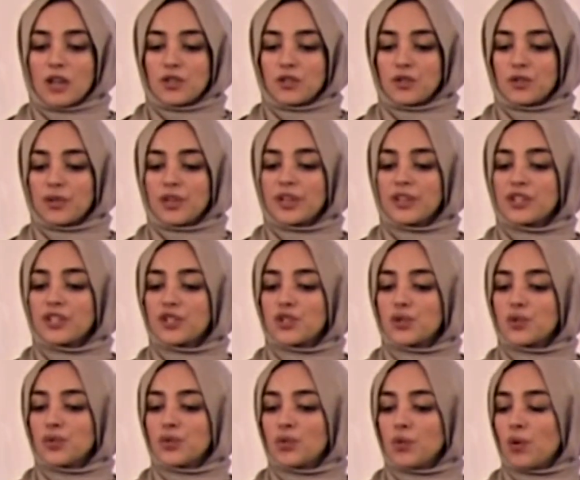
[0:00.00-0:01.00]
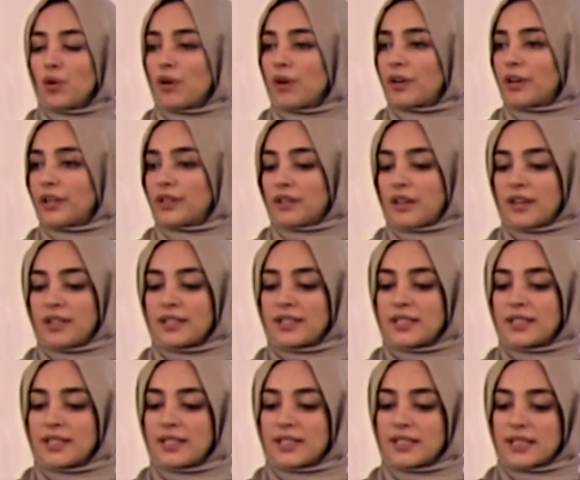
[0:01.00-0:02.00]
During the Jewish June War in
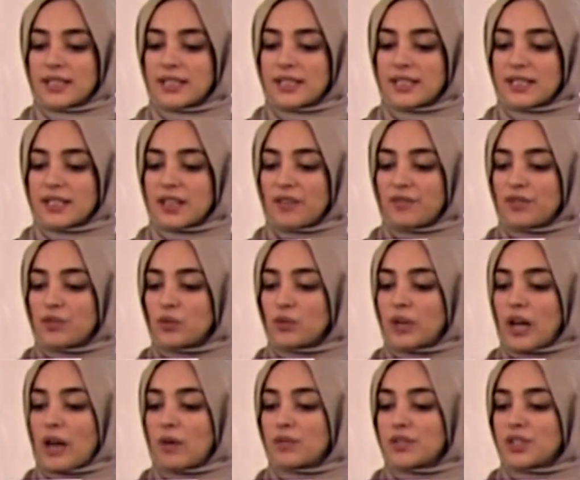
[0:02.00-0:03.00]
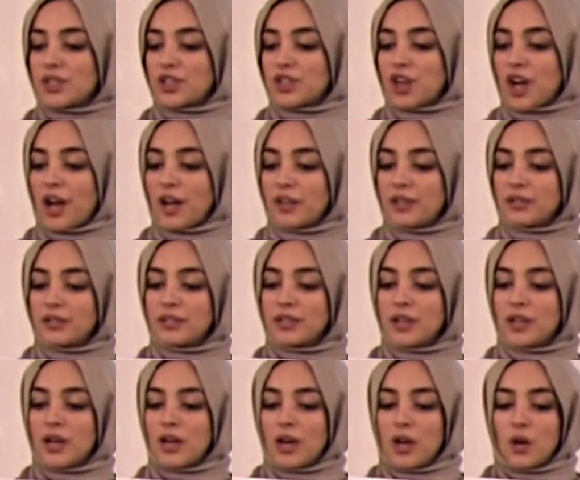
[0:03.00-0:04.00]
1967, when I was a child,
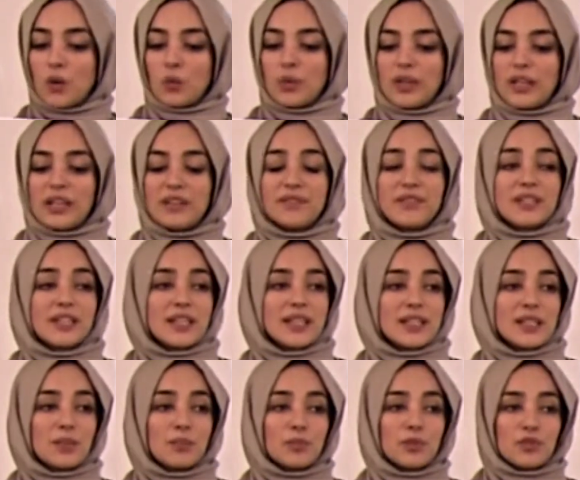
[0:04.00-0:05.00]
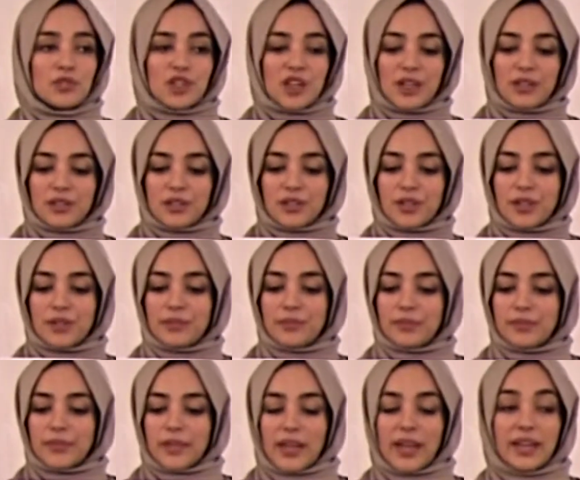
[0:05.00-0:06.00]
we lived in a simple shelter,
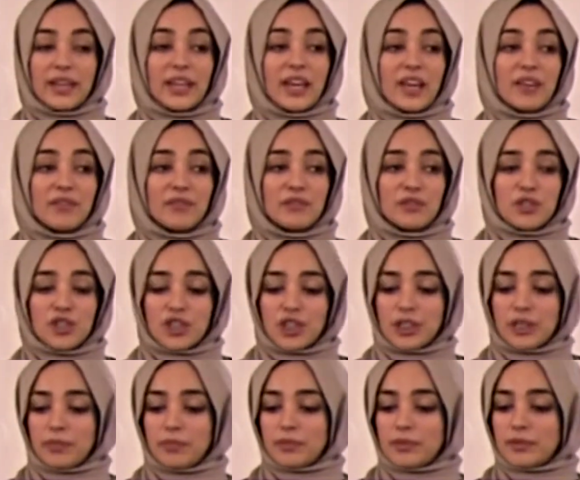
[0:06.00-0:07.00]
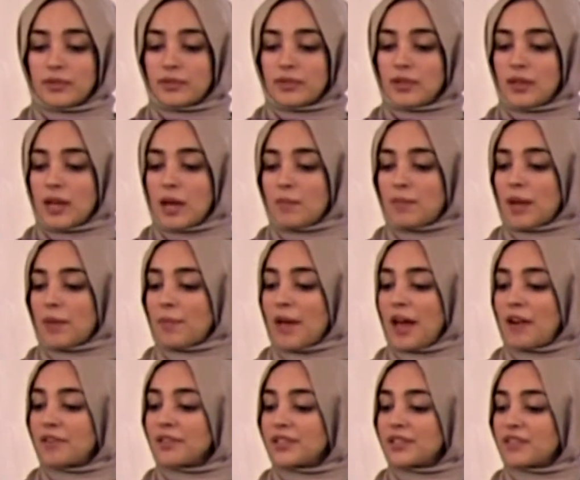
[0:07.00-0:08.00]
a cave for sheep. My
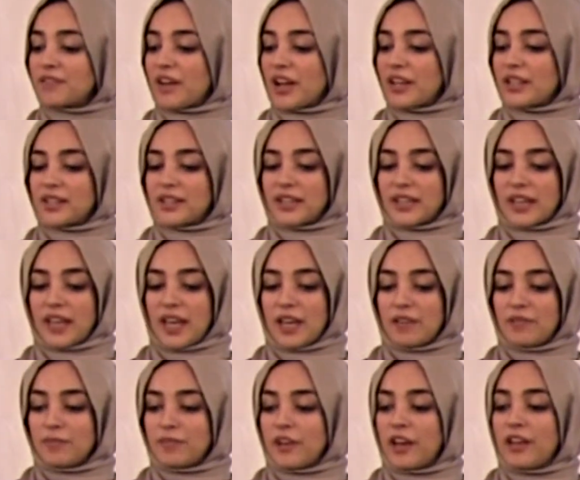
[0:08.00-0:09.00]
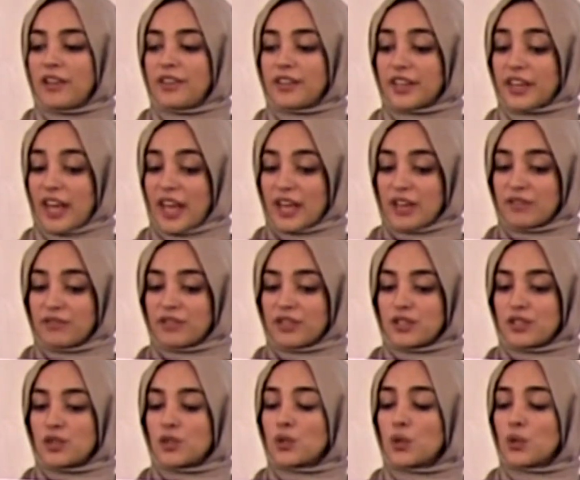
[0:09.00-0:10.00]
parents divided the cave
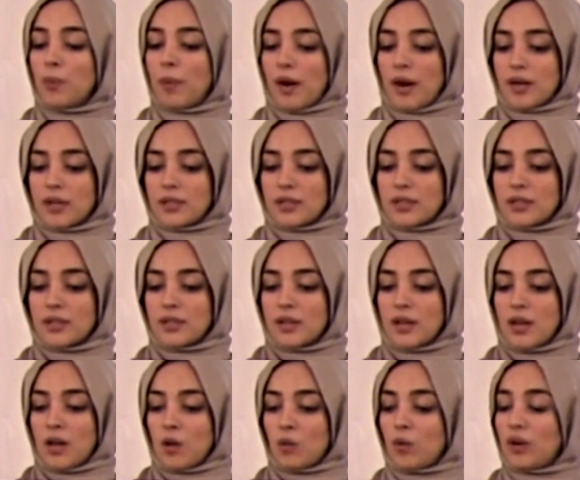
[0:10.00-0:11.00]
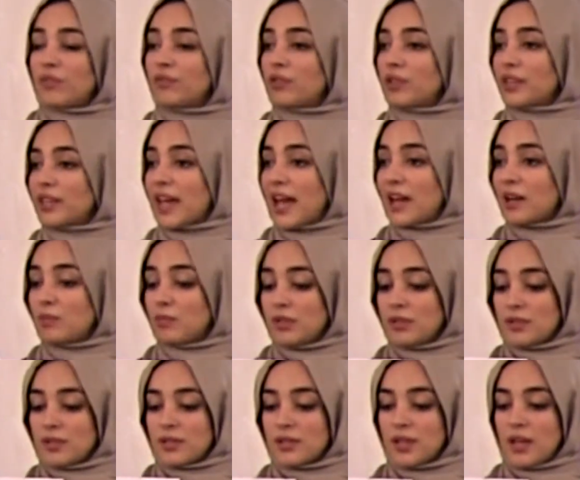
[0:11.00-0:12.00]
into two parts, one for the
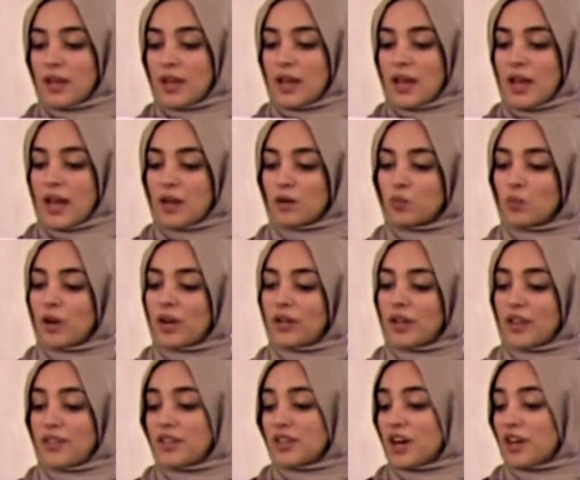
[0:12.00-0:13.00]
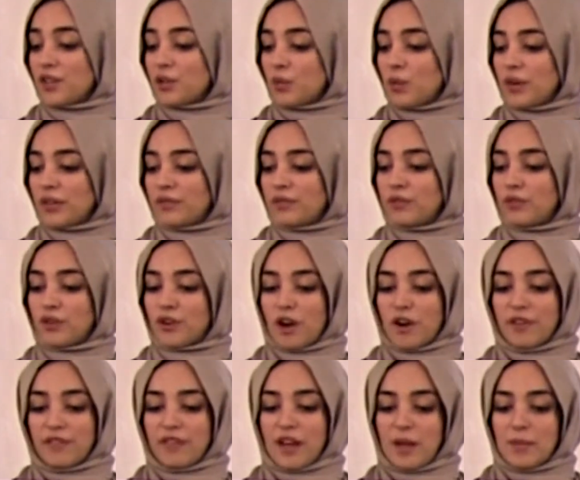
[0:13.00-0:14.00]
animals and the other one for
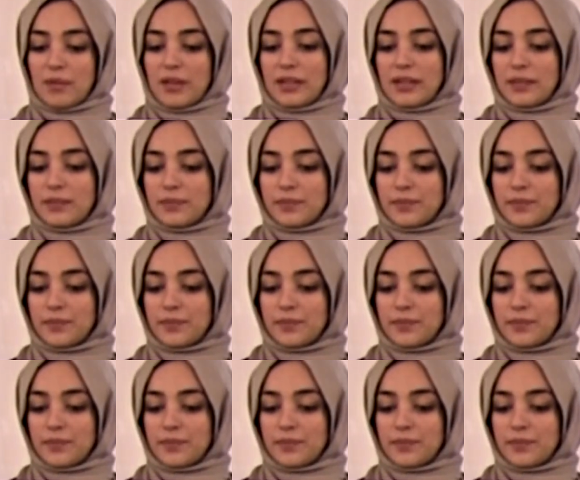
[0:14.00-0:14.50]
our family.